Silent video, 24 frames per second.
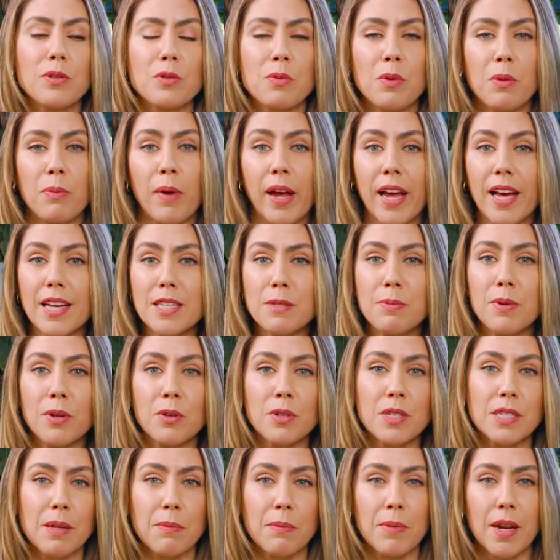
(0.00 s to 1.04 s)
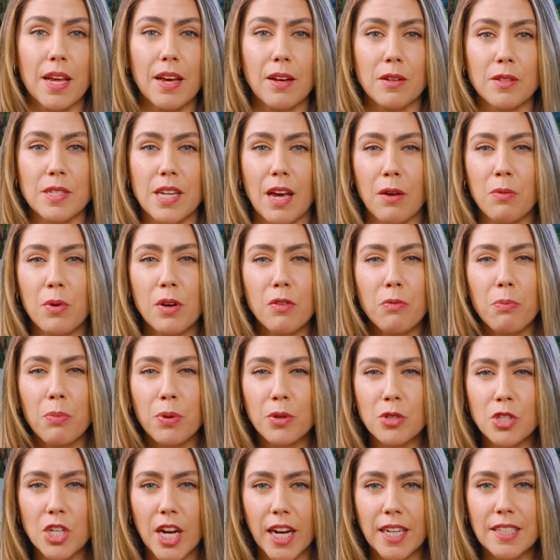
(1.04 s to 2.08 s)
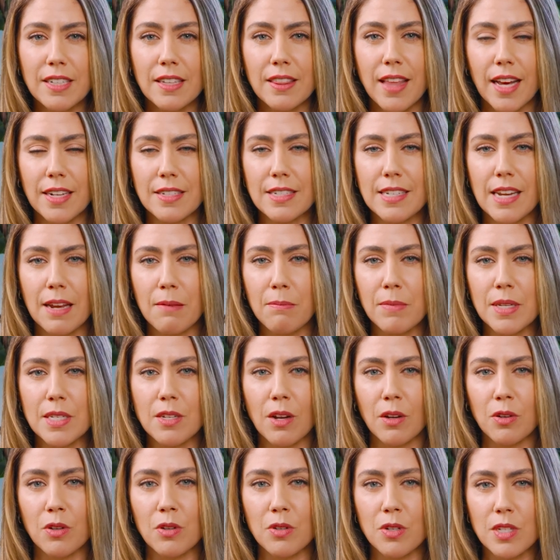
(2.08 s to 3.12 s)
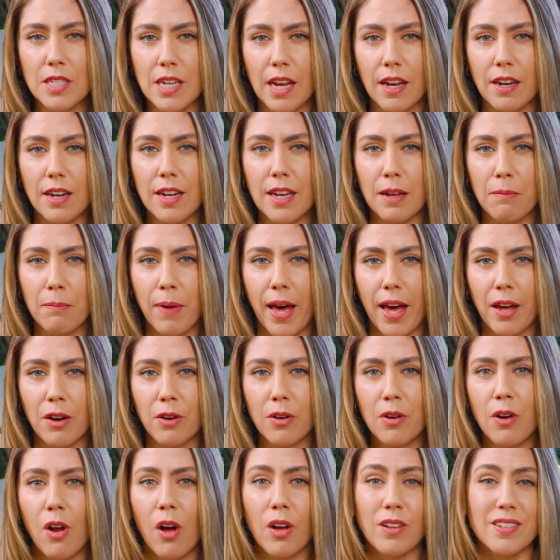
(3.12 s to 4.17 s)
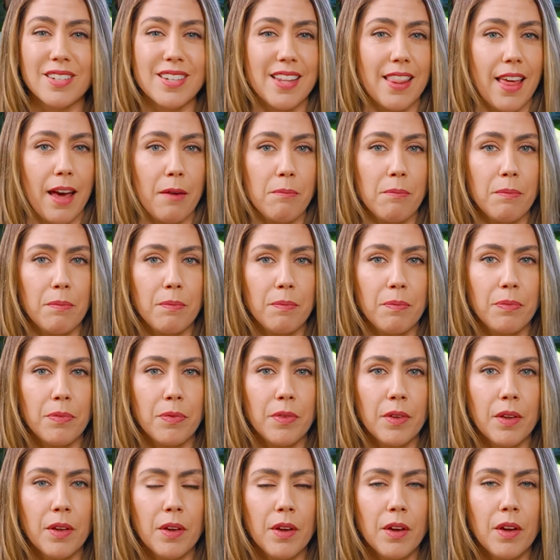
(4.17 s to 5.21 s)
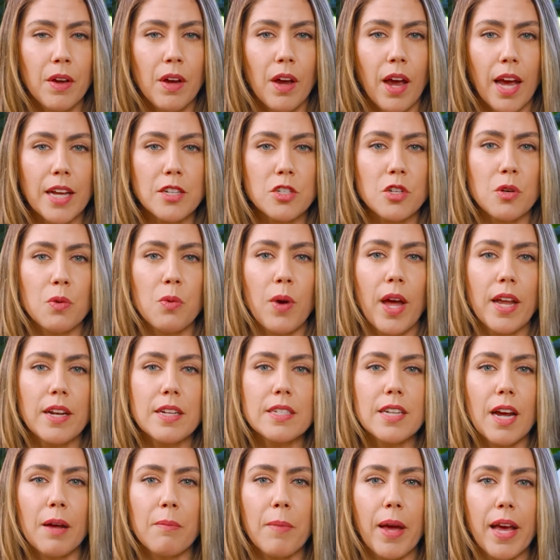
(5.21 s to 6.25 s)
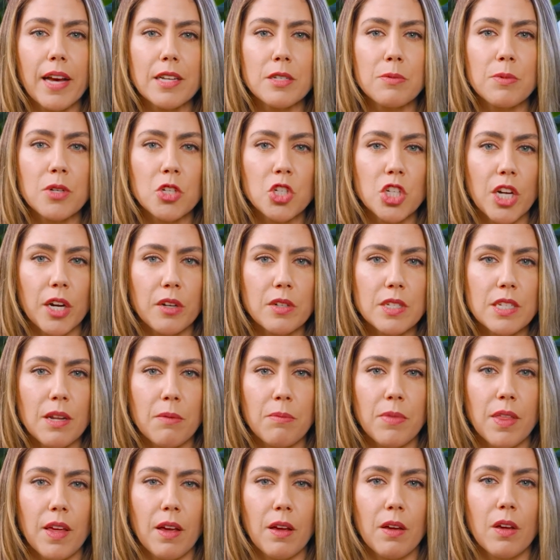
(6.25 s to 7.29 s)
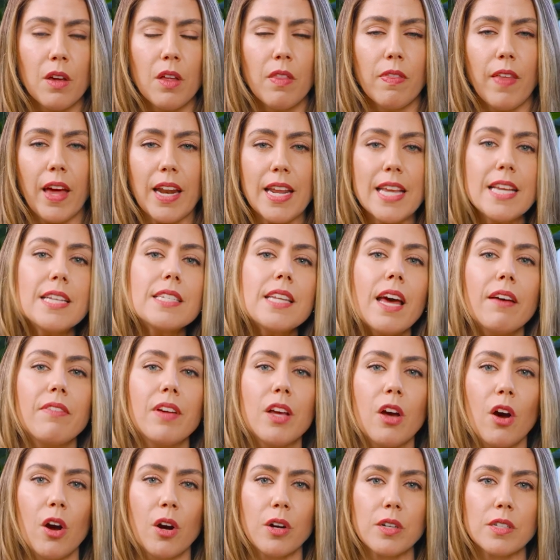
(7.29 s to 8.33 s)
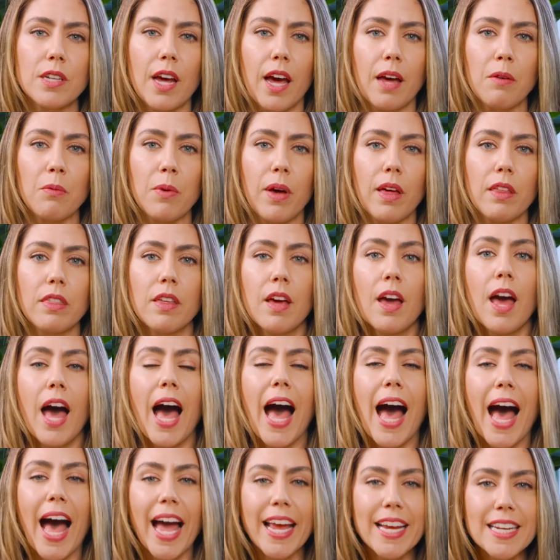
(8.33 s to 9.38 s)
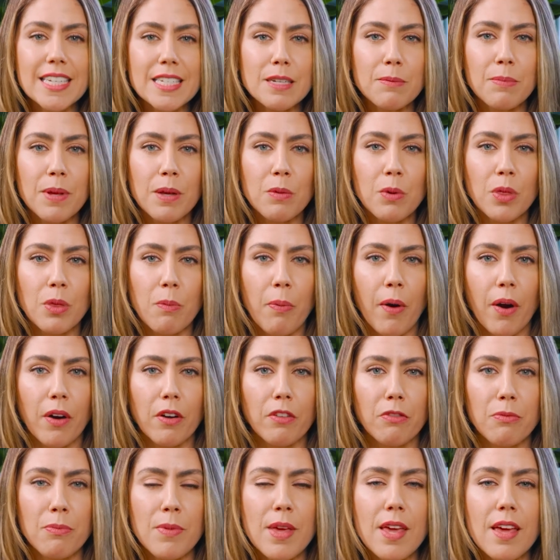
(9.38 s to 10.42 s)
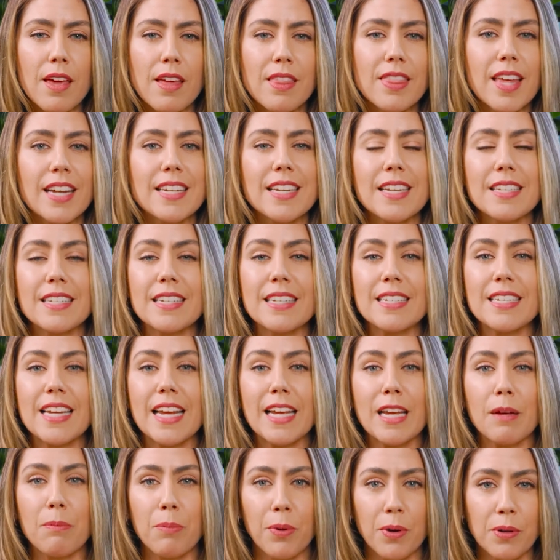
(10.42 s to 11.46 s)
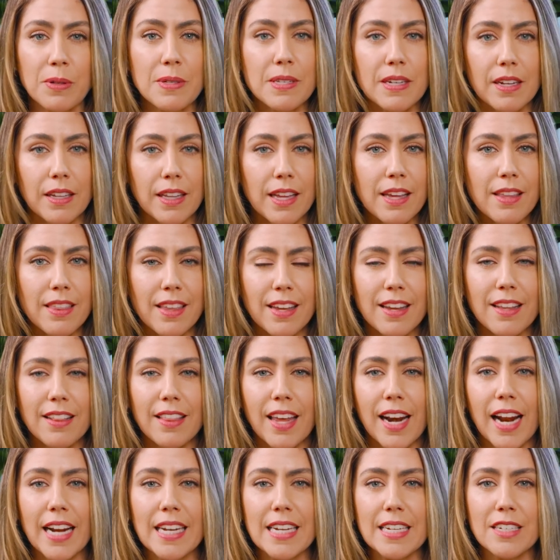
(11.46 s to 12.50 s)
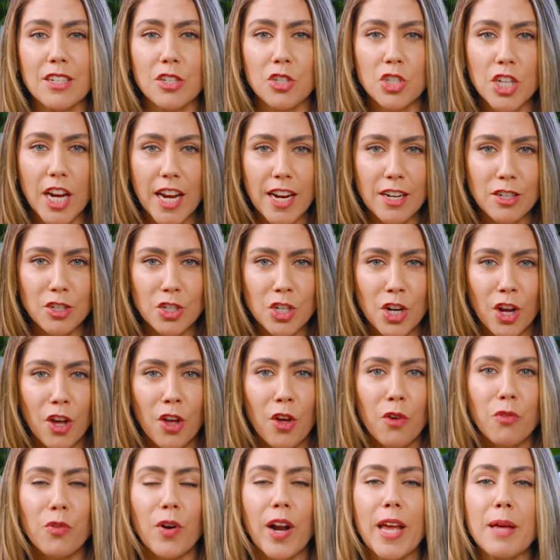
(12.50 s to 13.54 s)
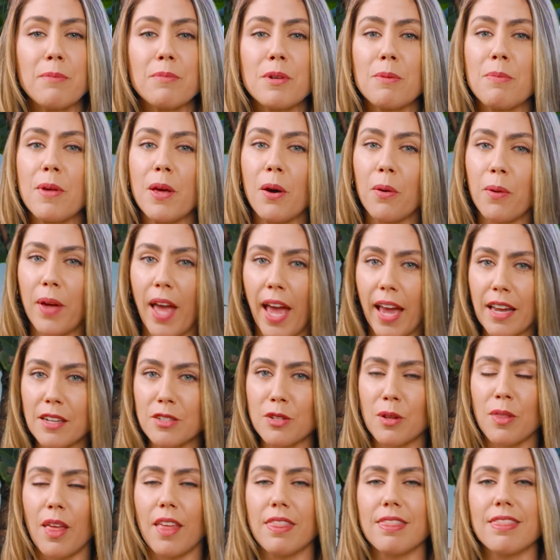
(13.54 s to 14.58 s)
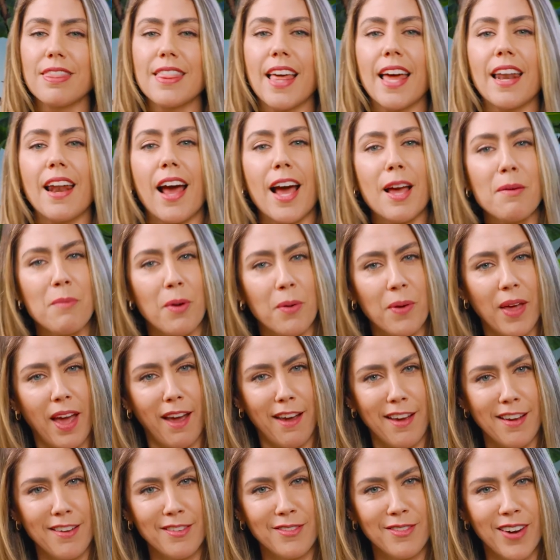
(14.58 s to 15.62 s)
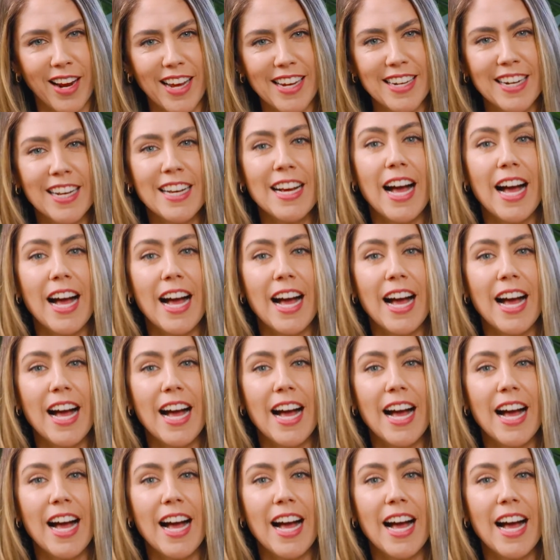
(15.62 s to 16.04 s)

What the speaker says: I was with my husband or somebody else, I would have projected that same misunderstanding and pattern onto them. And so anytime my husband shares something that he's having a hard time with, I get to be with the part of me that doesn't take it personally, thinking that I need to change for him to be okay so that then I'm okay, right?